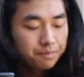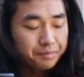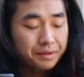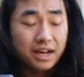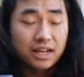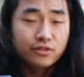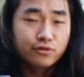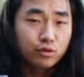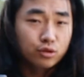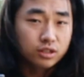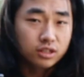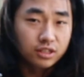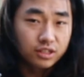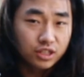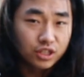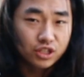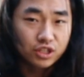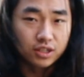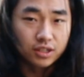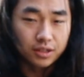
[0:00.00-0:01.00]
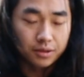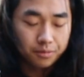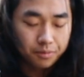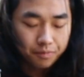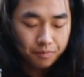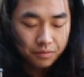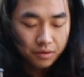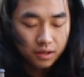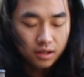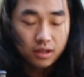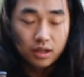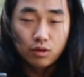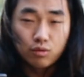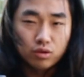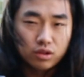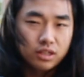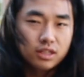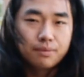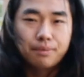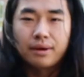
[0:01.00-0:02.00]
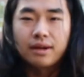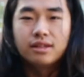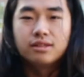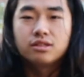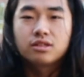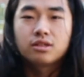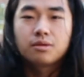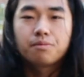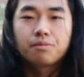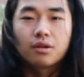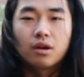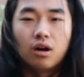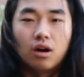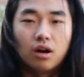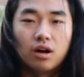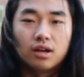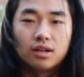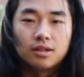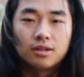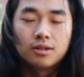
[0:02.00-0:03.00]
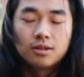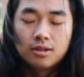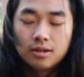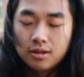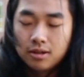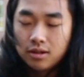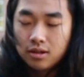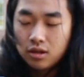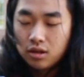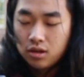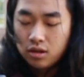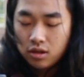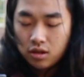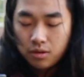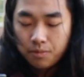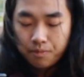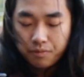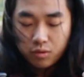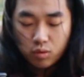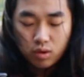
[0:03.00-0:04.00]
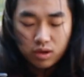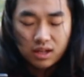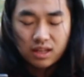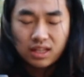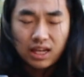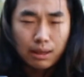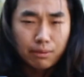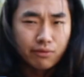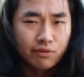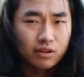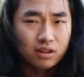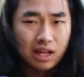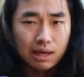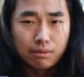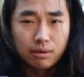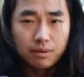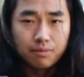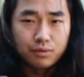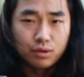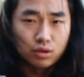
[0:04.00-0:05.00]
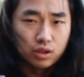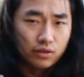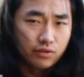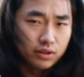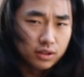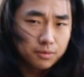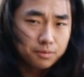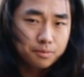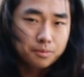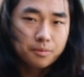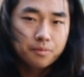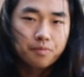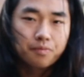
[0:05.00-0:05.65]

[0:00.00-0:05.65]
As for conditioning, it really depends on what type of a climate you live in.